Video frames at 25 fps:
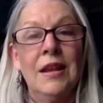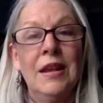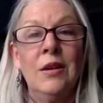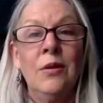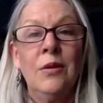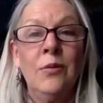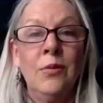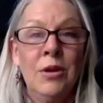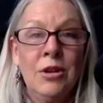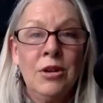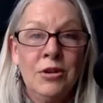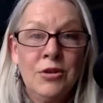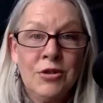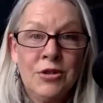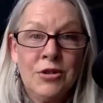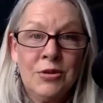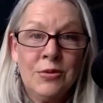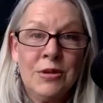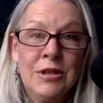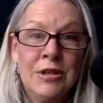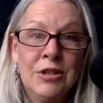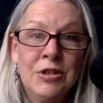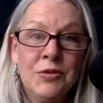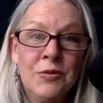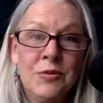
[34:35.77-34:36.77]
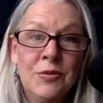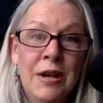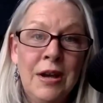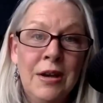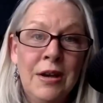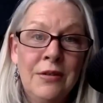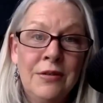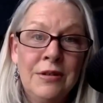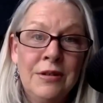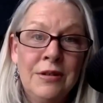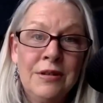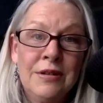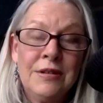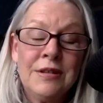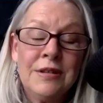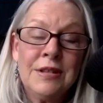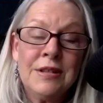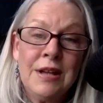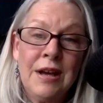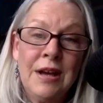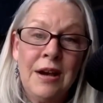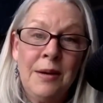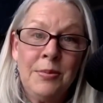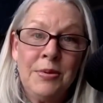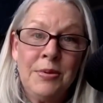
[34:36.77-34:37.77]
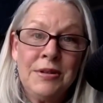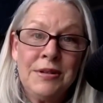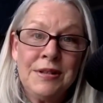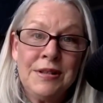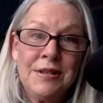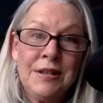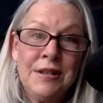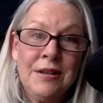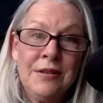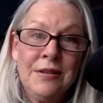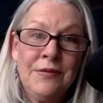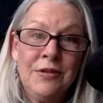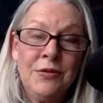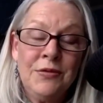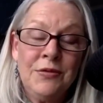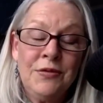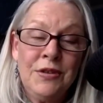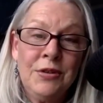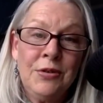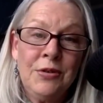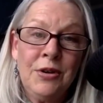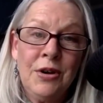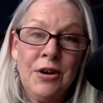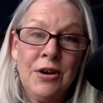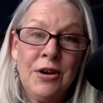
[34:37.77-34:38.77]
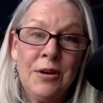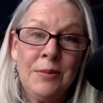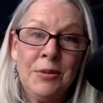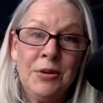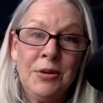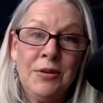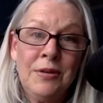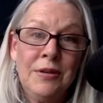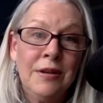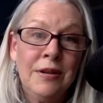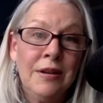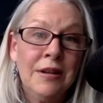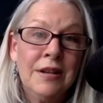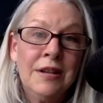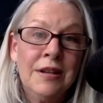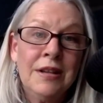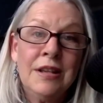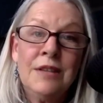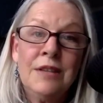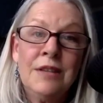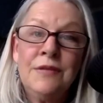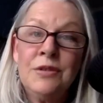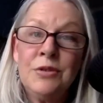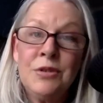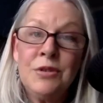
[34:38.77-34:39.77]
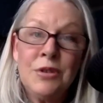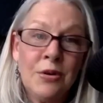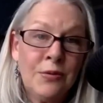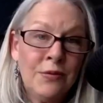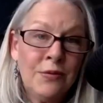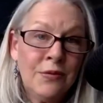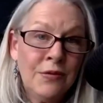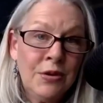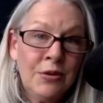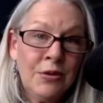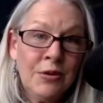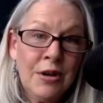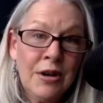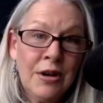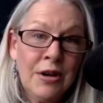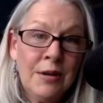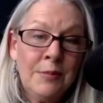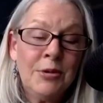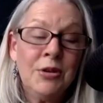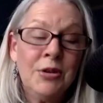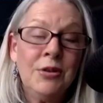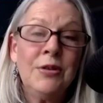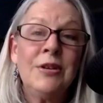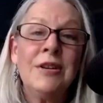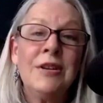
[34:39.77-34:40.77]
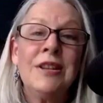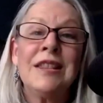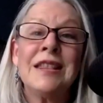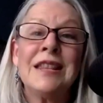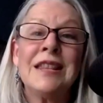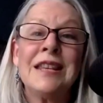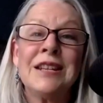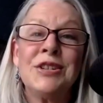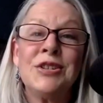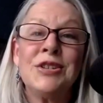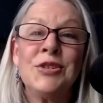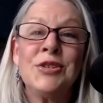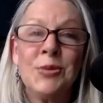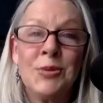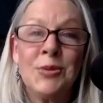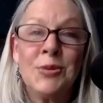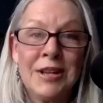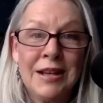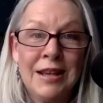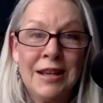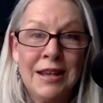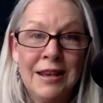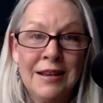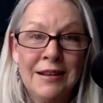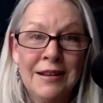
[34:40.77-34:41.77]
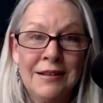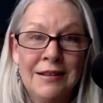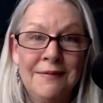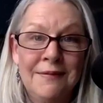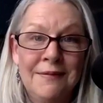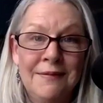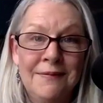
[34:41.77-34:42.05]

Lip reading: When you do each round, stop and see if you feel calmer. If you don't feel calmer, then do it again.